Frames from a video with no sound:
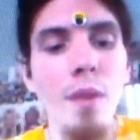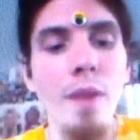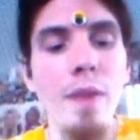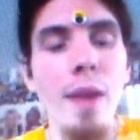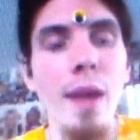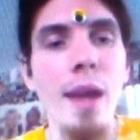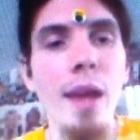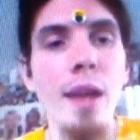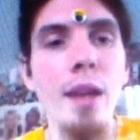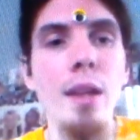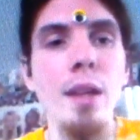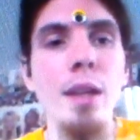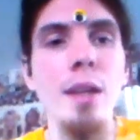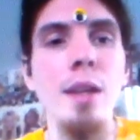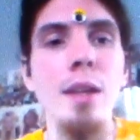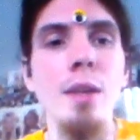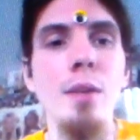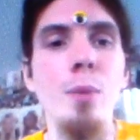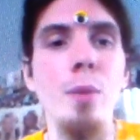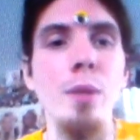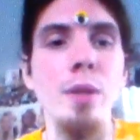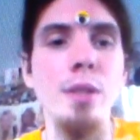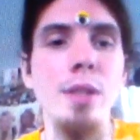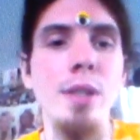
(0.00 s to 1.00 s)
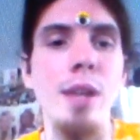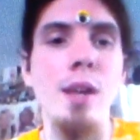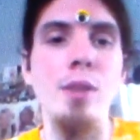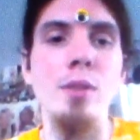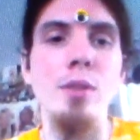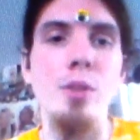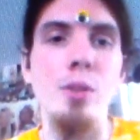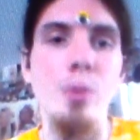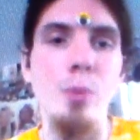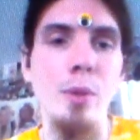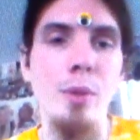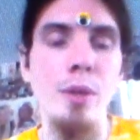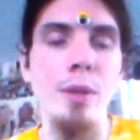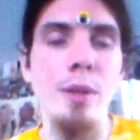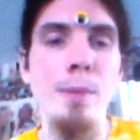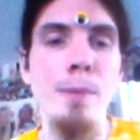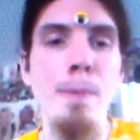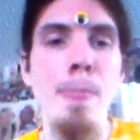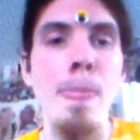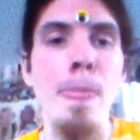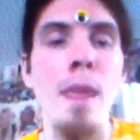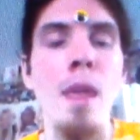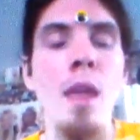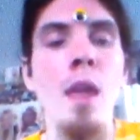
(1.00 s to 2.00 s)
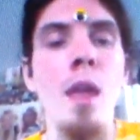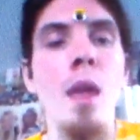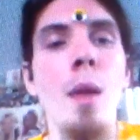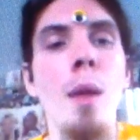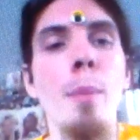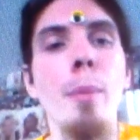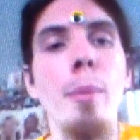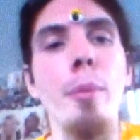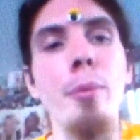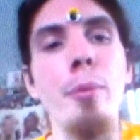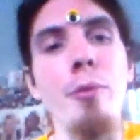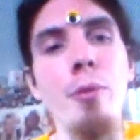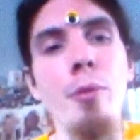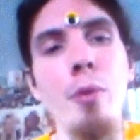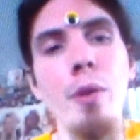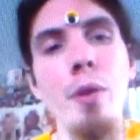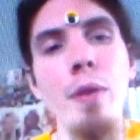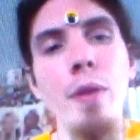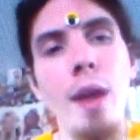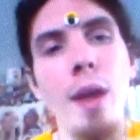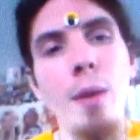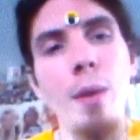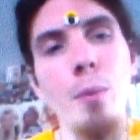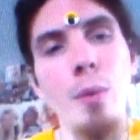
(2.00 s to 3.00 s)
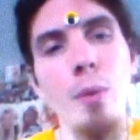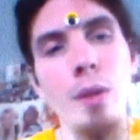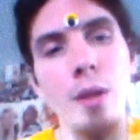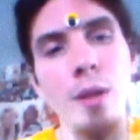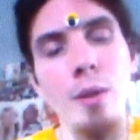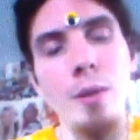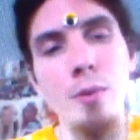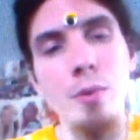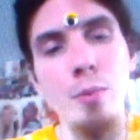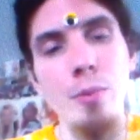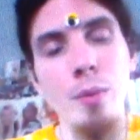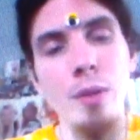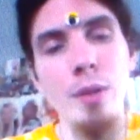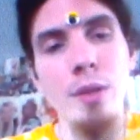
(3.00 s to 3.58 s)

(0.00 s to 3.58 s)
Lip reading: that he reached out to William. But before that, when he was